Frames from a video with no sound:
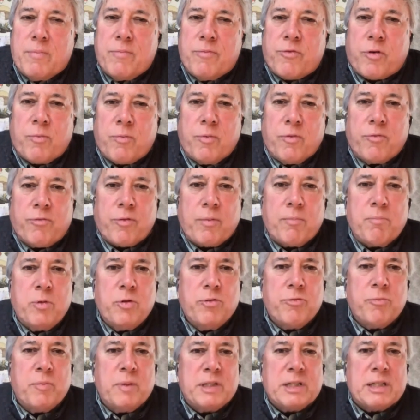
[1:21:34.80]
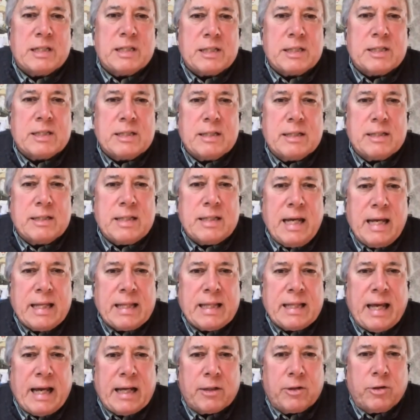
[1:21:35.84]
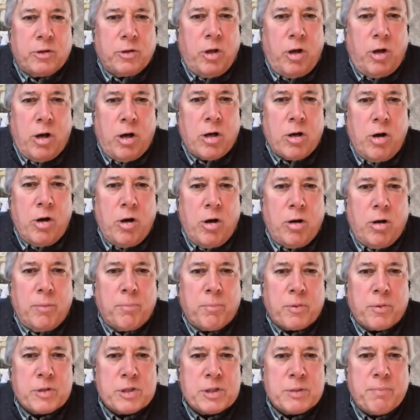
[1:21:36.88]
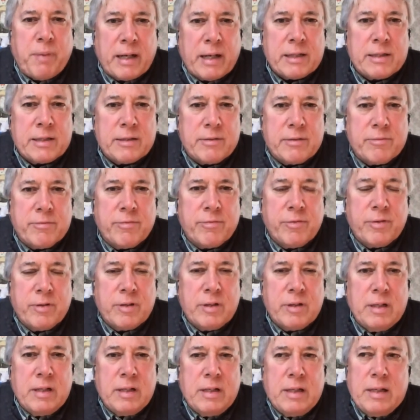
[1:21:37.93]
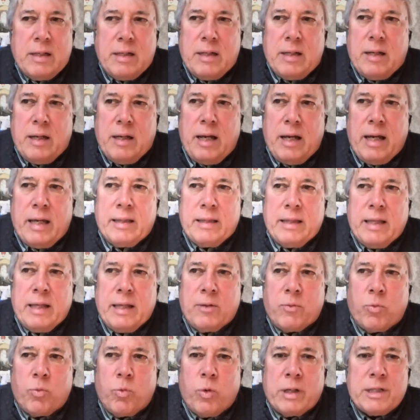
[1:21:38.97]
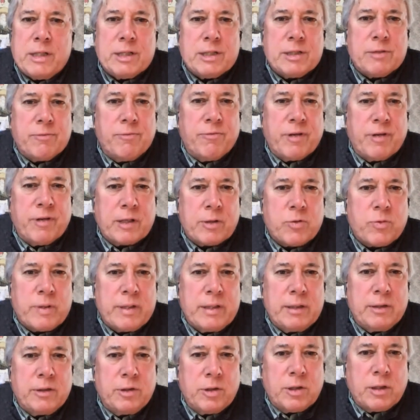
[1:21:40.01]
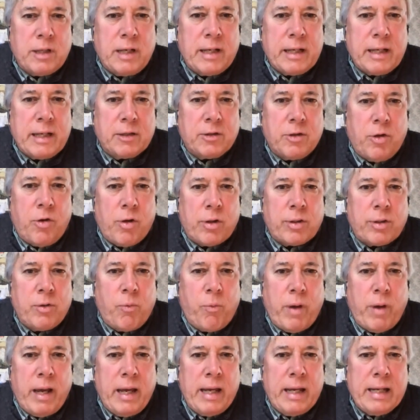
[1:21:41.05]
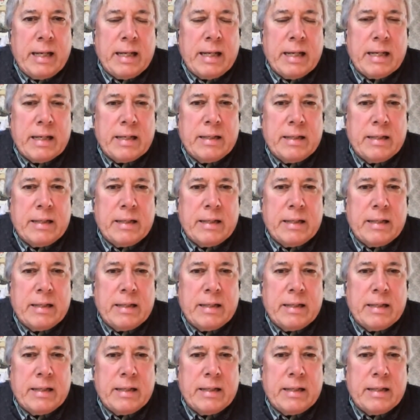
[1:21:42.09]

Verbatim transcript: from movements that take that long haul perspective and then what does victory look like along the way